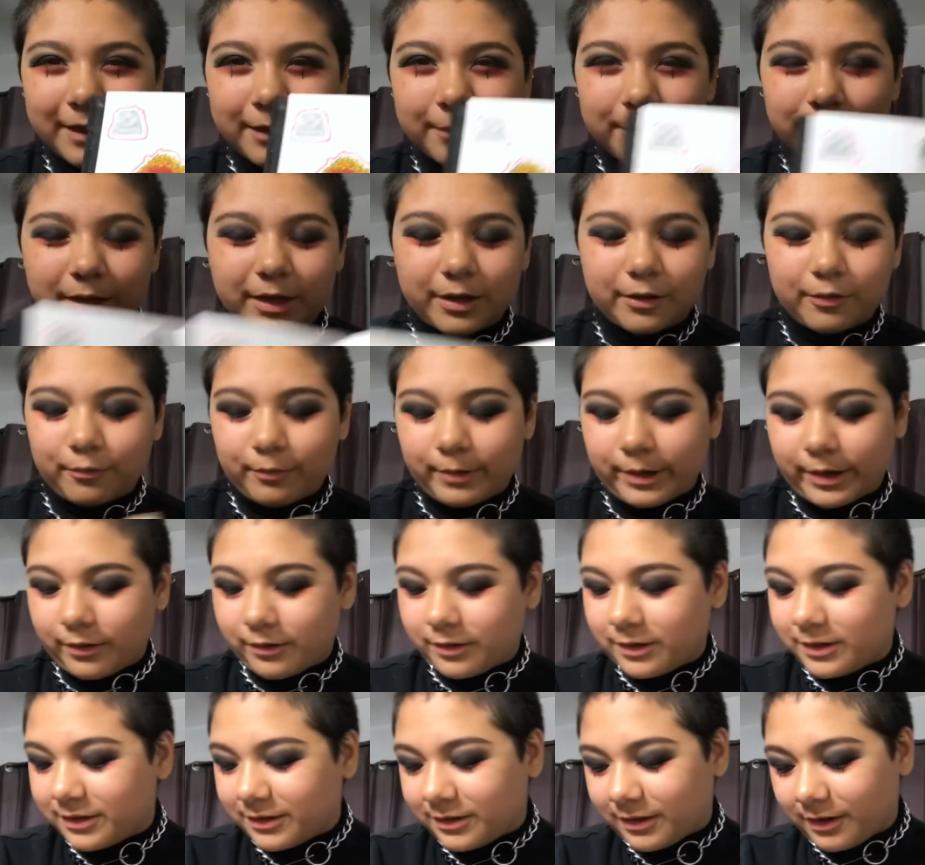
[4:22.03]
and make
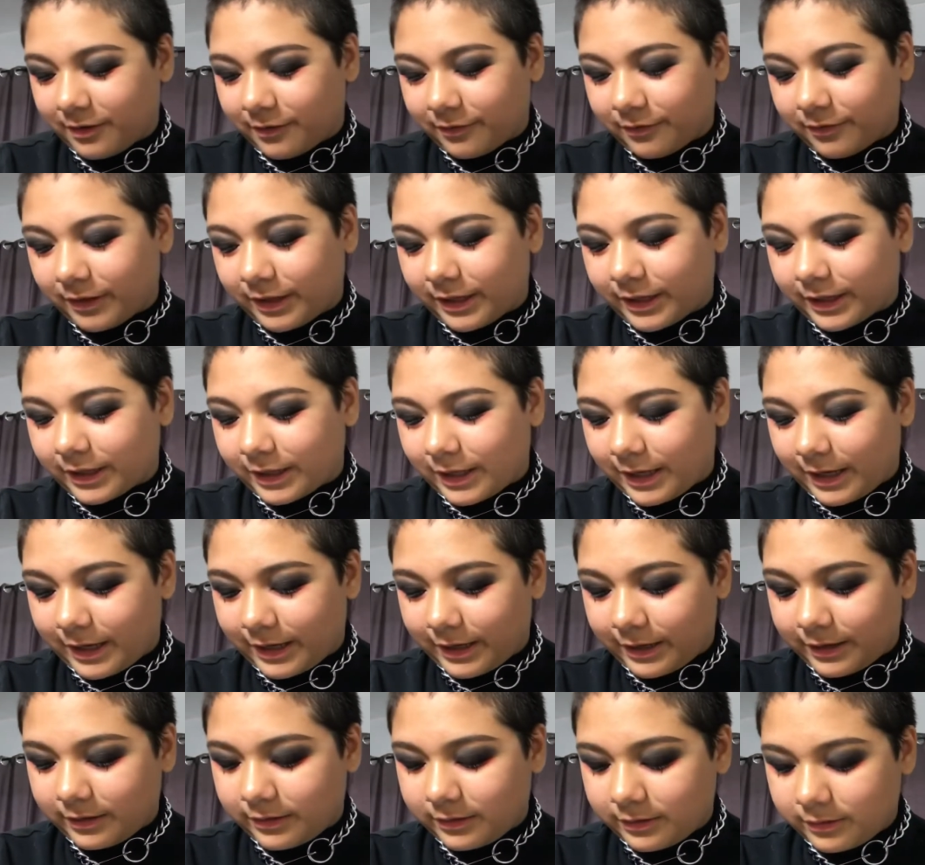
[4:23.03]
weird stuff like
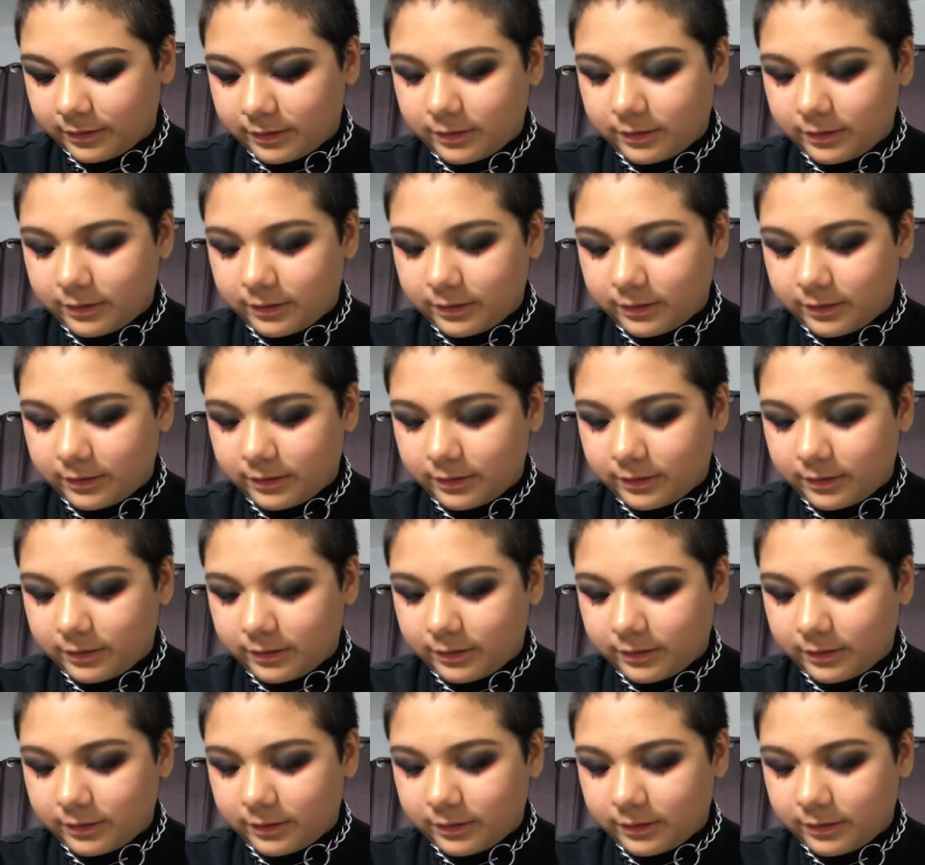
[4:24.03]
that.